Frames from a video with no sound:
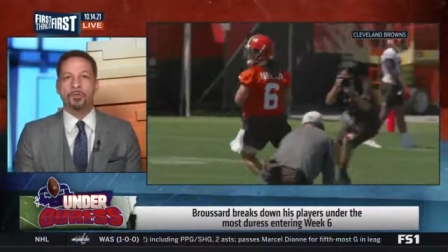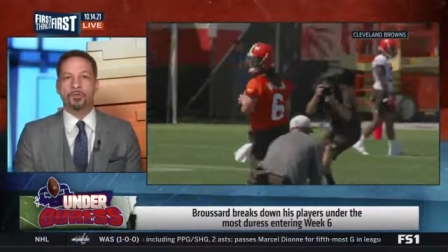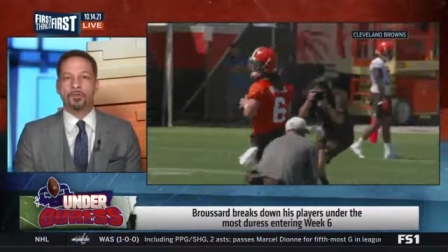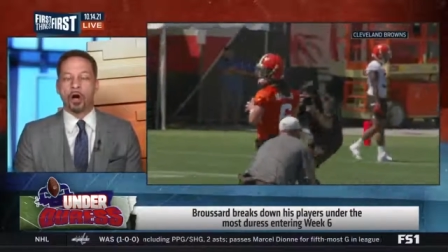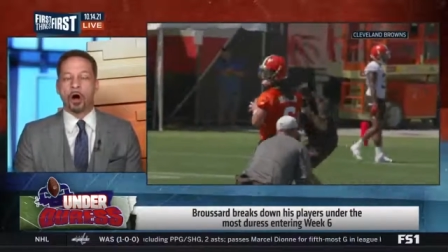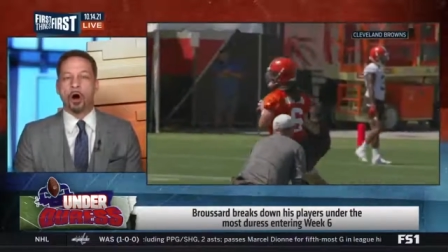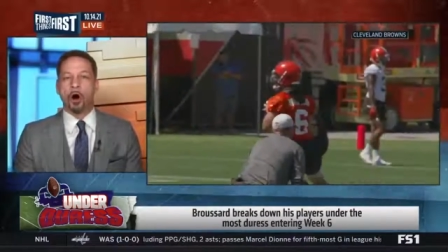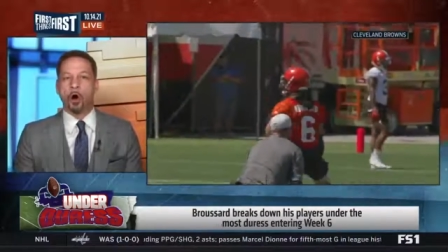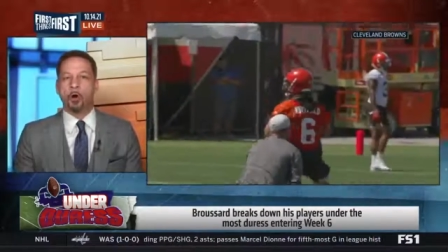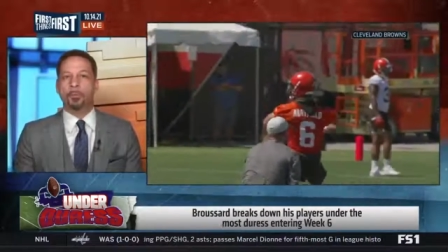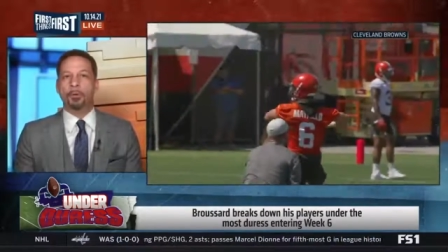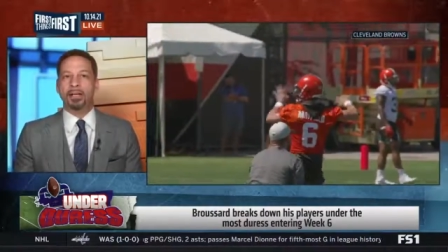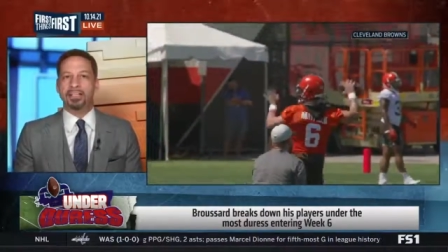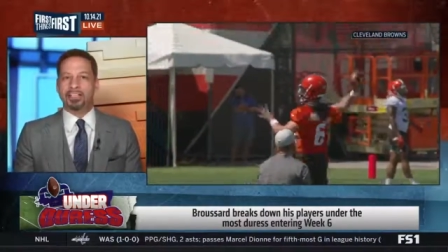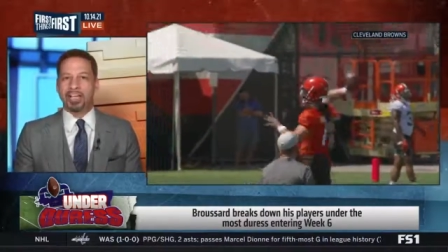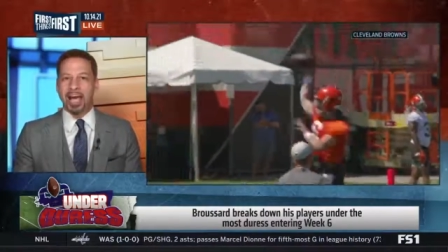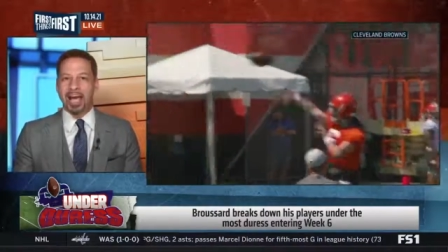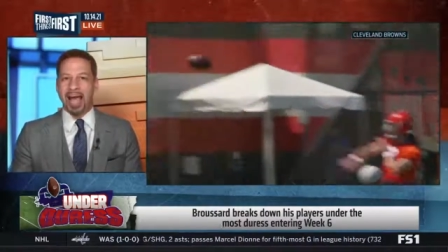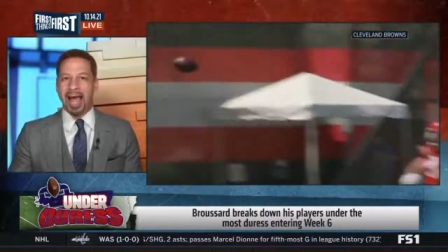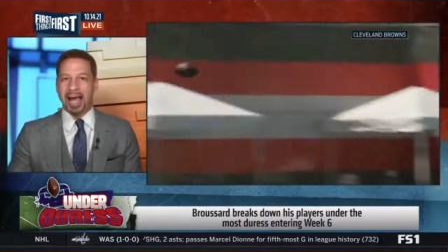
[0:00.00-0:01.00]
So
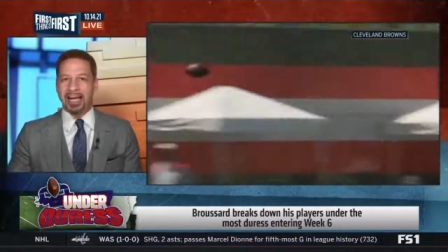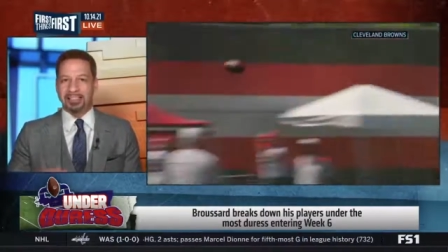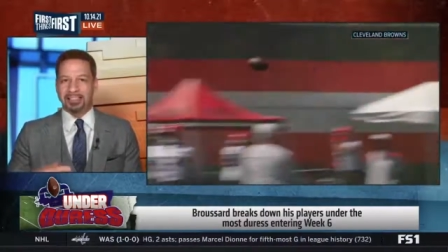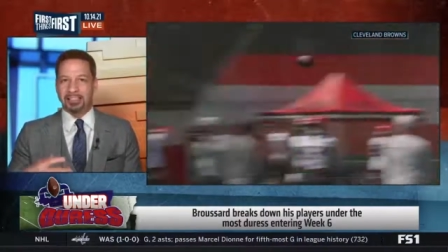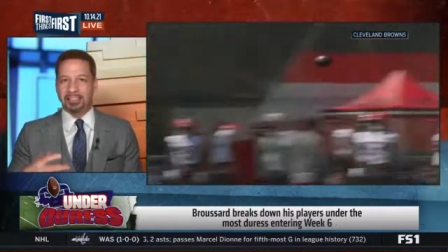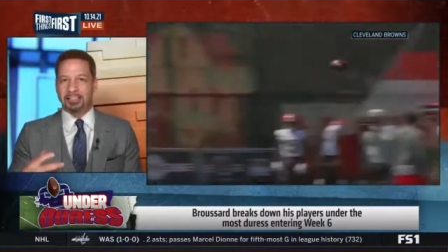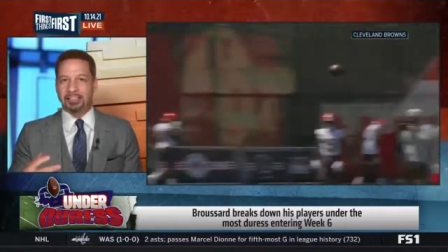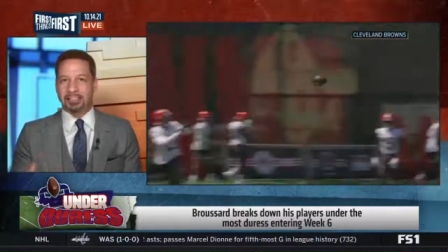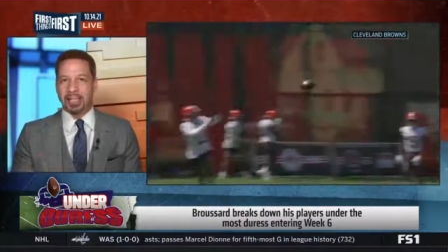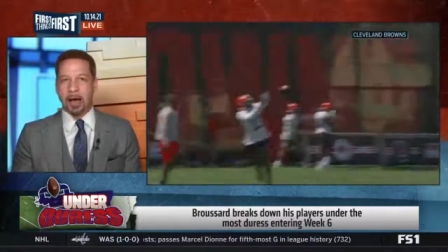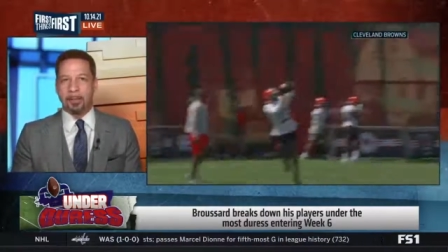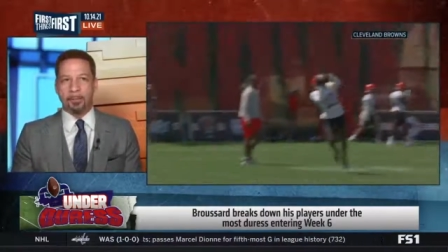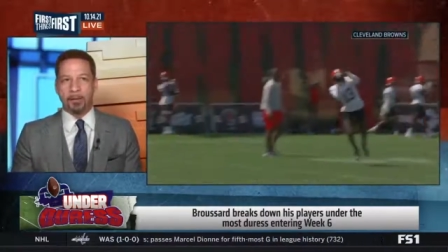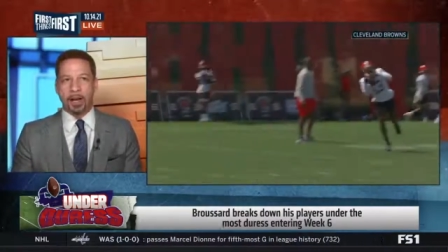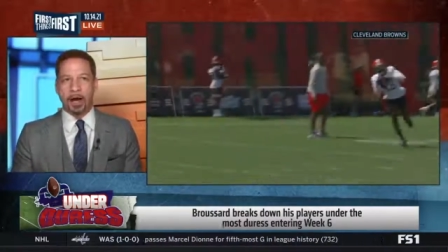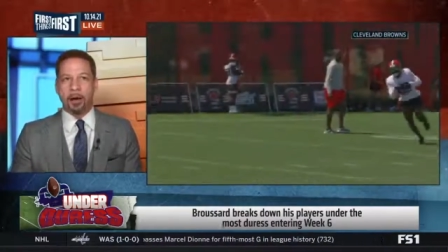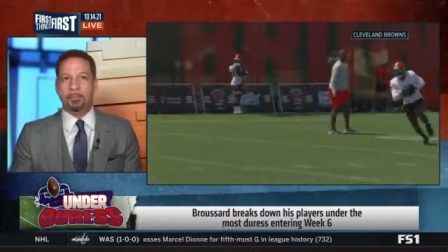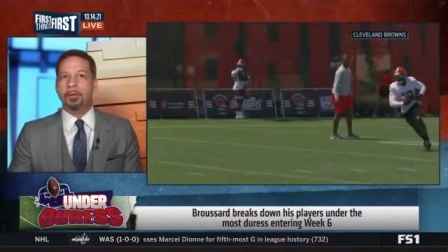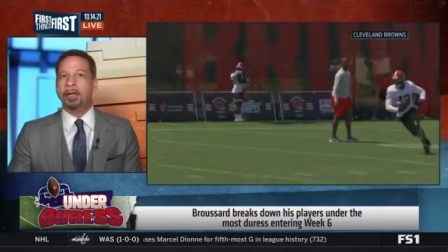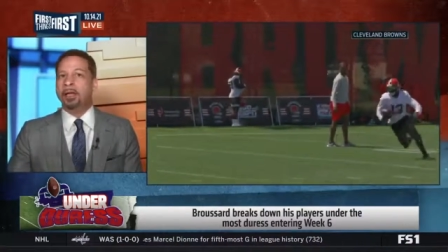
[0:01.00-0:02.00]
OBJ has to
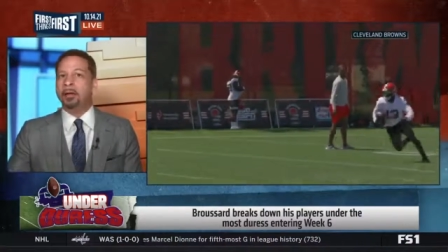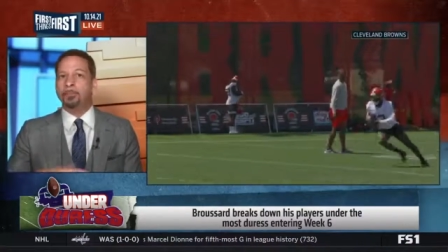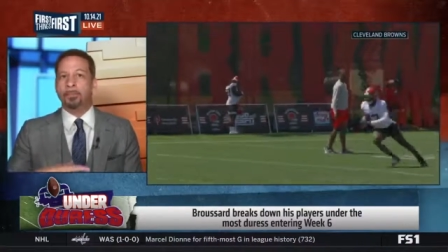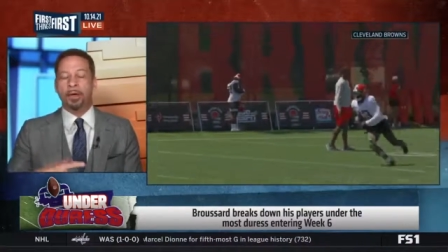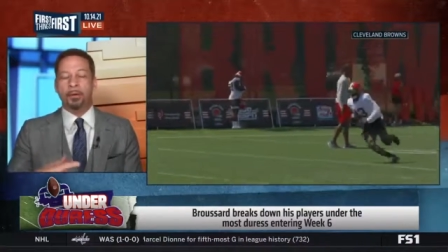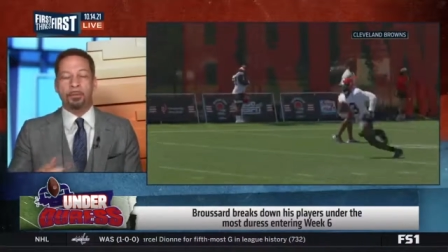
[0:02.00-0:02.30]
step it up.